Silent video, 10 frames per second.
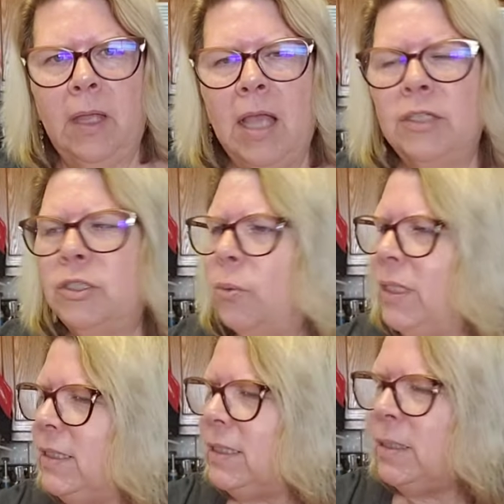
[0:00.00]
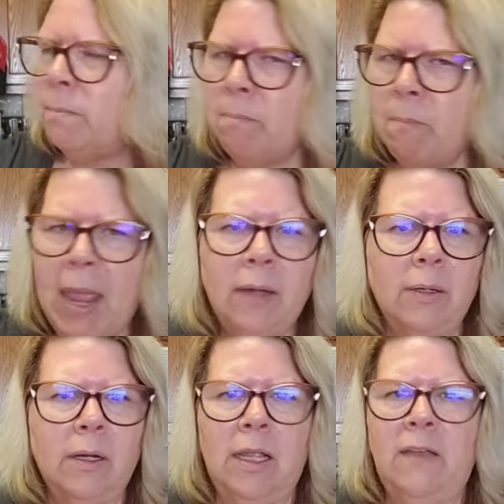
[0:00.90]
So it didn't
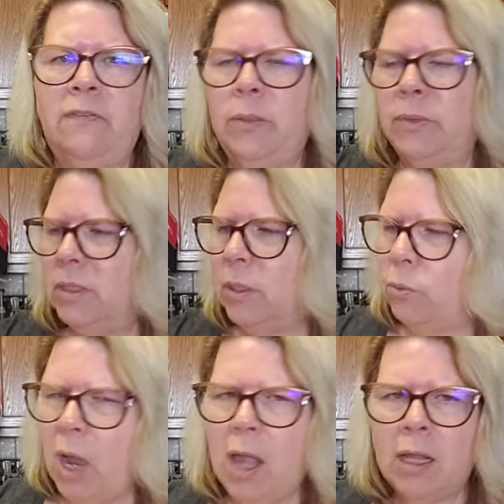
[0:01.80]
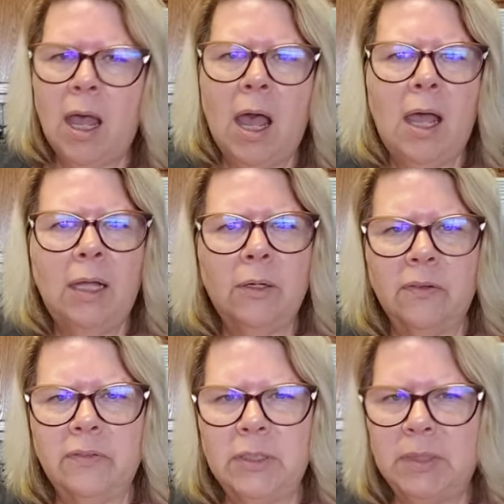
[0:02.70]
matter if it was a rock cod or
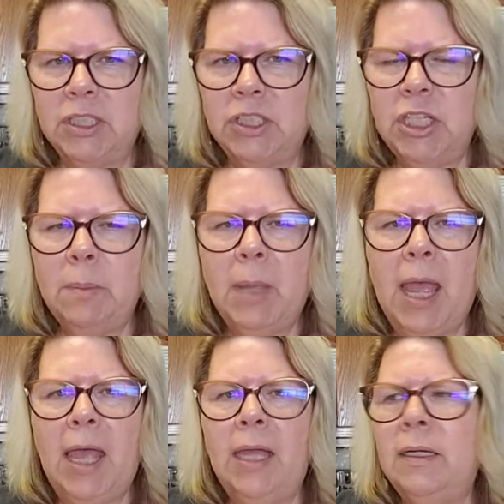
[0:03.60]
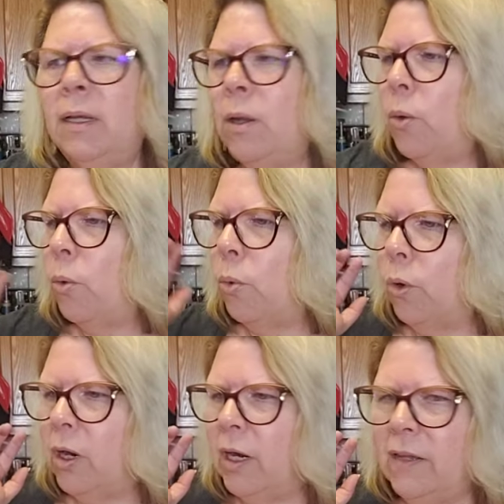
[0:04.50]
if it was a sheephead
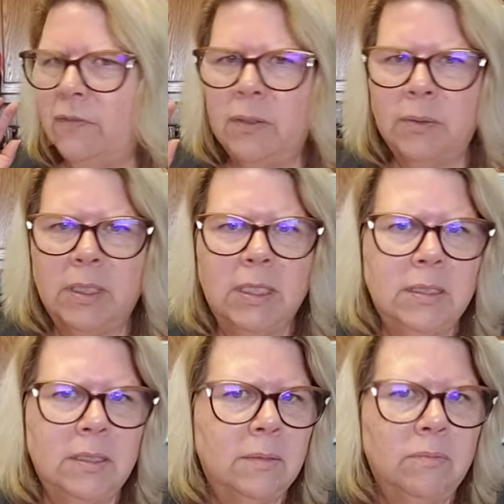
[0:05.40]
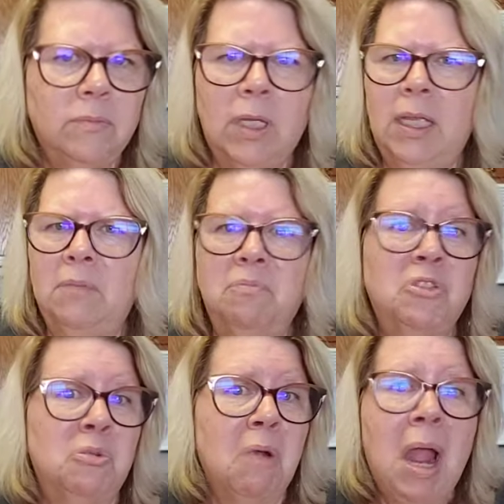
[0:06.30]
or if it was
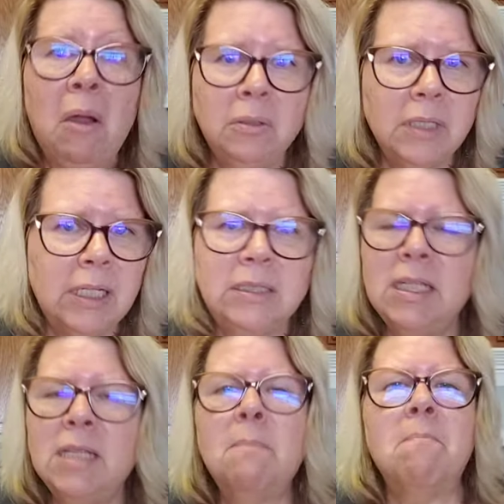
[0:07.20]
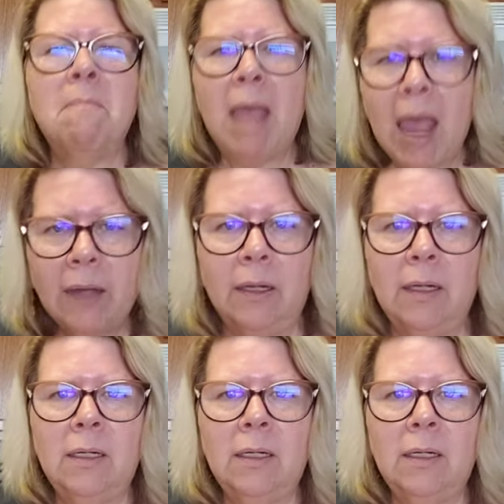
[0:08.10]
trout. It didn't matter.